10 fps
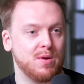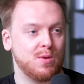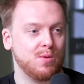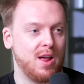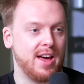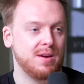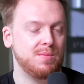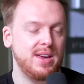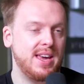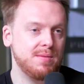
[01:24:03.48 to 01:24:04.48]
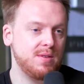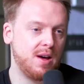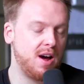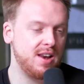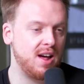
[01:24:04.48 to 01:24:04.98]
we're all like we get like
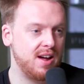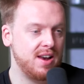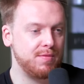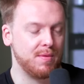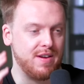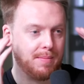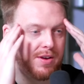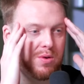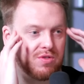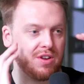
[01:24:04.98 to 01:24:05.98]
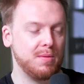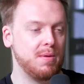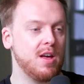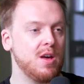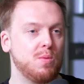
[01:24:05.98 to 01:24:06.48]
I, lo- I love my family, of course I do,
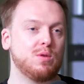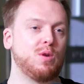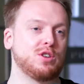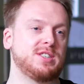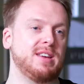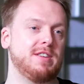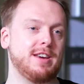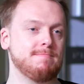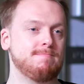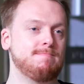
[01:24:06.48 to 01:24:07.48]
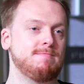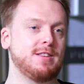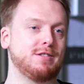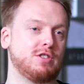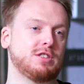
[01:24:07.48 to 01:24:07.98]
but we'll watch TV,
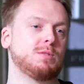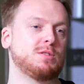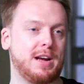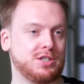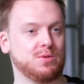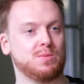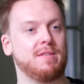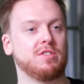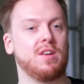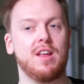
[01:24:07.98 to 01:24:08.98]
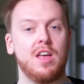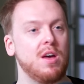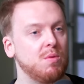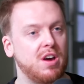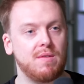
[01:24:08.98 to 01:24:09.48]
the Christmas specials, mm. whatever's on.
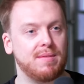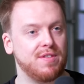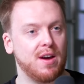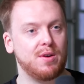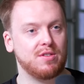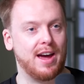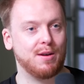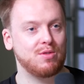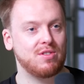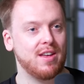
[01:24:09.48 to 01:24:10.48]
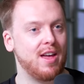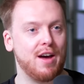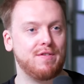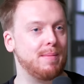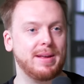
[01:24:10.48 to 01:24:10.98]
We'll go around Fiona's house
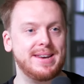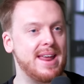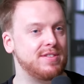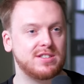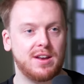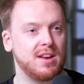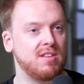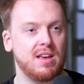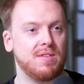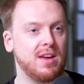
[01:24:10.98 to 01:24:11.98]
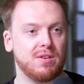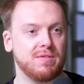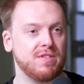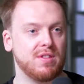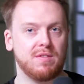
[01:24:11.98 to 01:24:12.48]
her family never turn the TV on
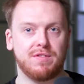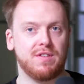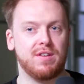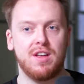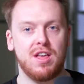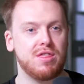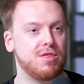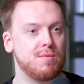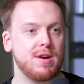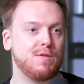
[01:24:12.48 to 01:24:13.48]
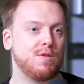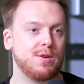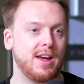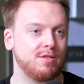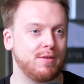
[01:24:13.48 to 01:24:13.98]
for the, for three or four
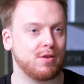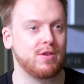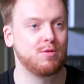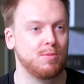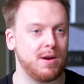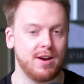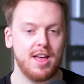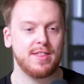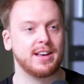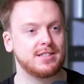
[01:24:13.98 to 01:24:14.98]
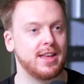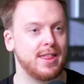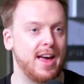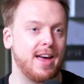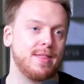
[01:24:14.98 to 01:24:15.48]
days over the Christmas period. They sit
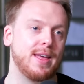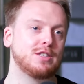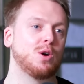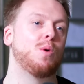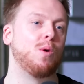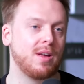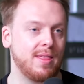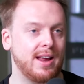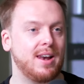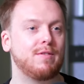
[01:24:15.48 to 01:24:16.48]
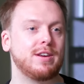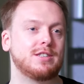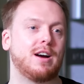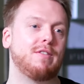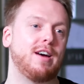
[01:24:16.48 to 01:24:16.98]
there and they talk and they love
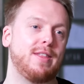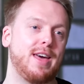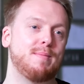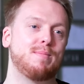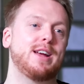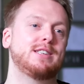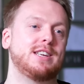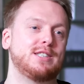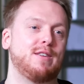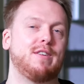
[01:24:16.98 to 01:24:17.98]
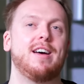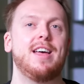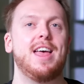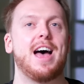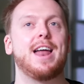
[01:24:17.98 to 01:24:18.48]
each other and they embrace each other.
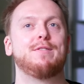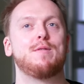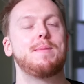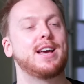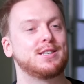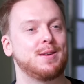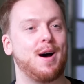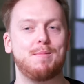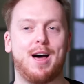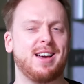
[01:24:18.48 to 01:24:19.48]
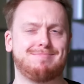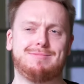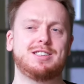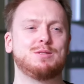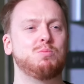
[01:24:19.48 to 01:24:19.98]
And for me, it's I'm like,
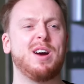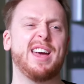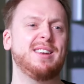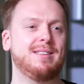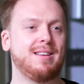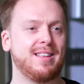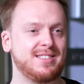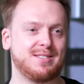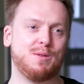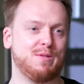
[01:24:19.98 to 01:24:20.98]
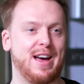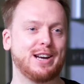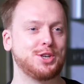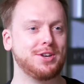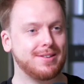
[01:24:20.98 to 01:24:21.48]
this is weird. Like this is old
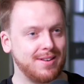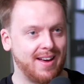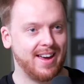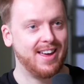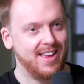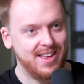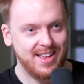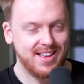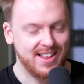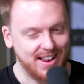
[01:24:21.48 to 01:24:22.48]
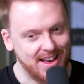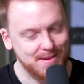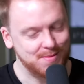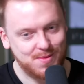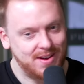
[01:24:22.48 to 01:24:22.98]
fashioned. Like mm,
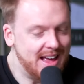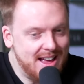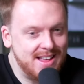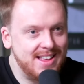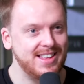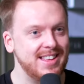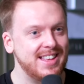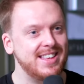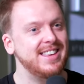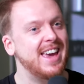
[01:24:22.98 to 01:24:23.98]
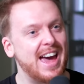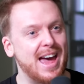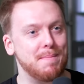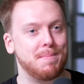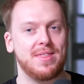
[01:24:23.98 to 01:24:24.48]
old school values.
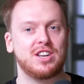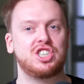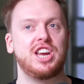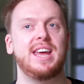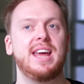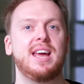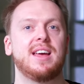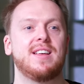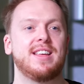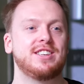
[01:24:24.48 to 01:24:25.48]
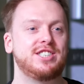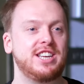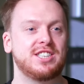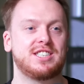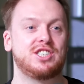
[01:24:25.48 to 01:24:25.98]
Yeah, but she Smells like that. She
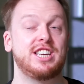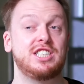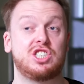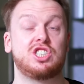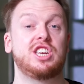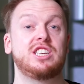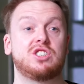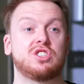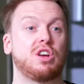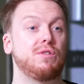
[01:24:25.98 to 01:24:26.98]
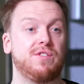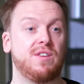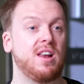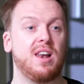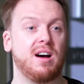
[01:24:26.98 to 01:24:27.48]
just she's she's just so
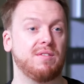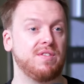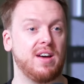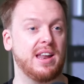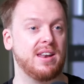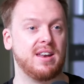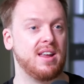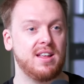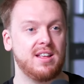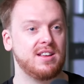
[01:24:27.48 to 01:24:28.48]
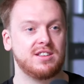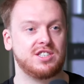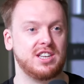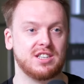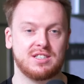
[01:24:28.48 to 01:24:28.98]
full of love and
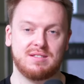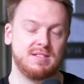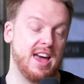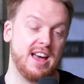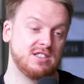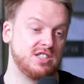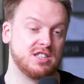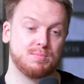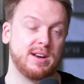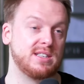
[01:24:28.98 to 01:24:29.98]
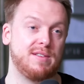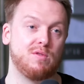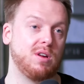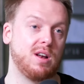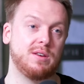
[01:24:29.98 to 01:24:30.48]
she just yeah she just brings
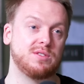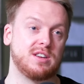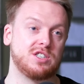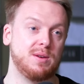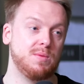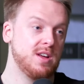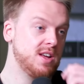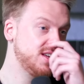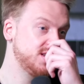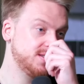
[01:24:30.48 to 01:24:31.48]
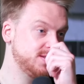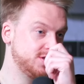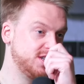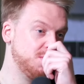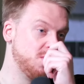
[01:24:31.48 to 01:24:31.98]
everyone closer. She
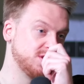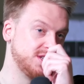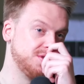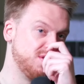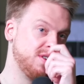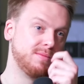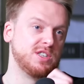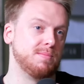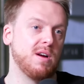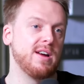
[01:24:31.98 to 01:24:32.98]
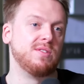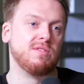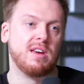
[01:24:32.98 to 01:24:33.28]
she walks into a room, she brightens